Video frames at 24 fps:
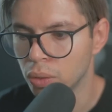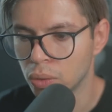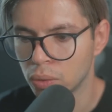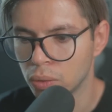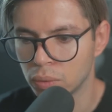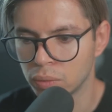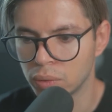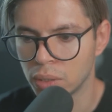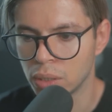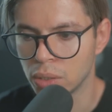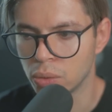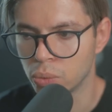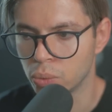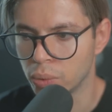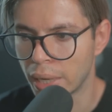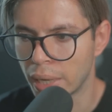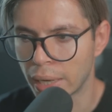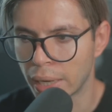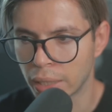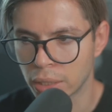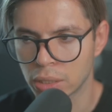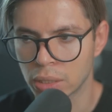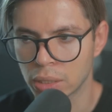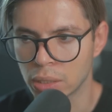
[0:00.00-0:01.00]
all these
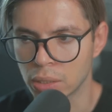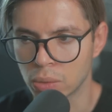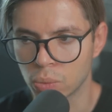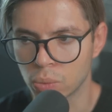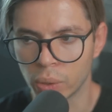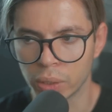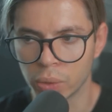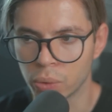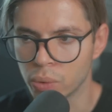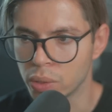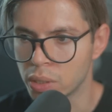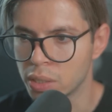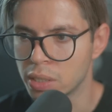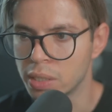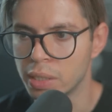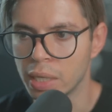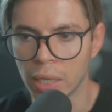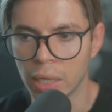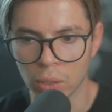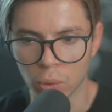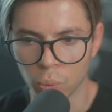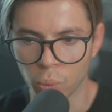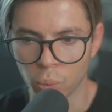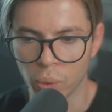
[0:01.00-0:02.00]
reactions, whether it's
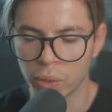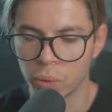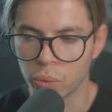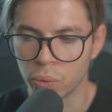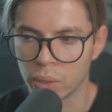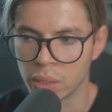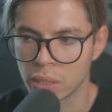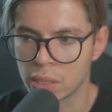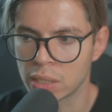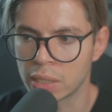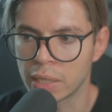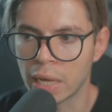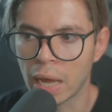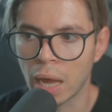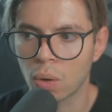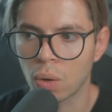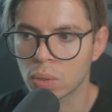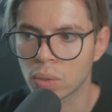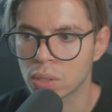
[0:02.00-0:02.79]
then or whether it's now,